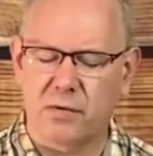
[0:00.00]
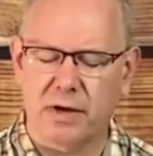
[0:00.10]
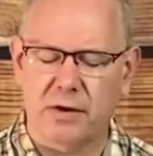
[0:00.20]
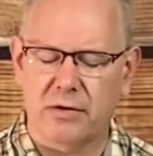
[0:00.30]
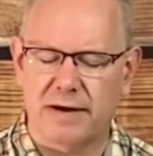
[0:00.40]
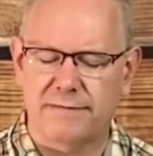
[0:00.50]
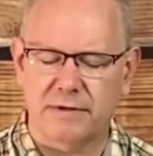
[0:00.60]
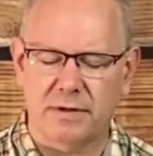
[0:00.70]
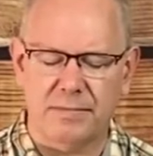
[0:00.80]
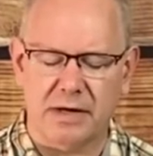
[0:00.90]
We don't have
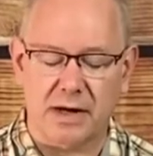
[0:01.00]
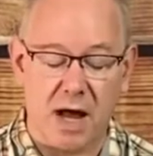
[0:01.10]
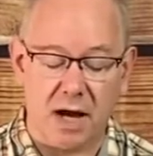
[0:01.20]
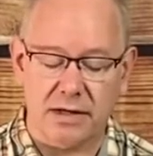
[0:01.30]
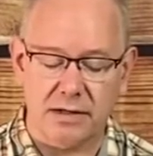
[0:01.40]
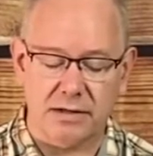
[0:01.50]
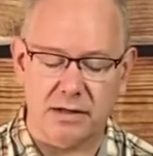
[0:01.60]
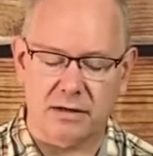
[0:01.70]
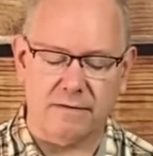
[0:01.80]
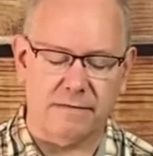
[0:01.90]
to be
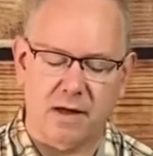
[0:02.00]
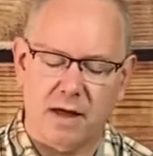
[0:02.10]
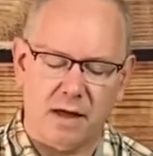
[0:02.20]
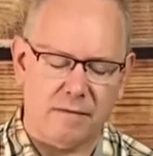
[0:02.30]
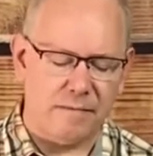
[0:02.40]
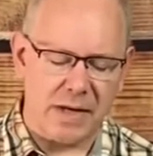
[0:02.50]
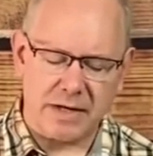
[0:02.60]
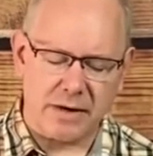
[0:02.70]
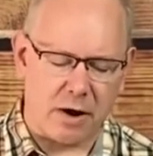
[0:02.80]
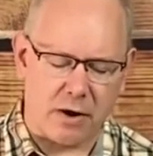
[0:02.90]
cognizant of
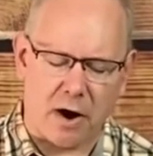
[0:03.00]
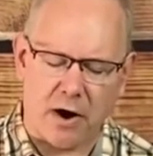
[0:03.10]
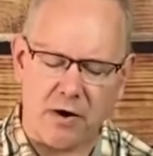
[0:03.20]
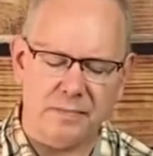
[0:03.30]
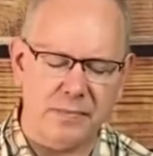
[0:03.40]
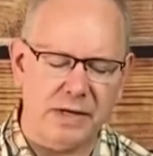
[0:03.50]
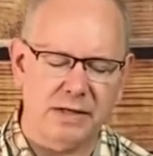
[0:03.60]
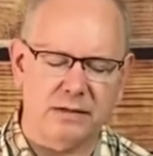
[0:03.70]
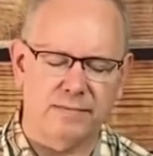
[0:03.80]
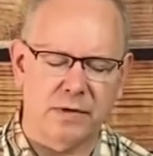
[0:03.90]
making our heart beat.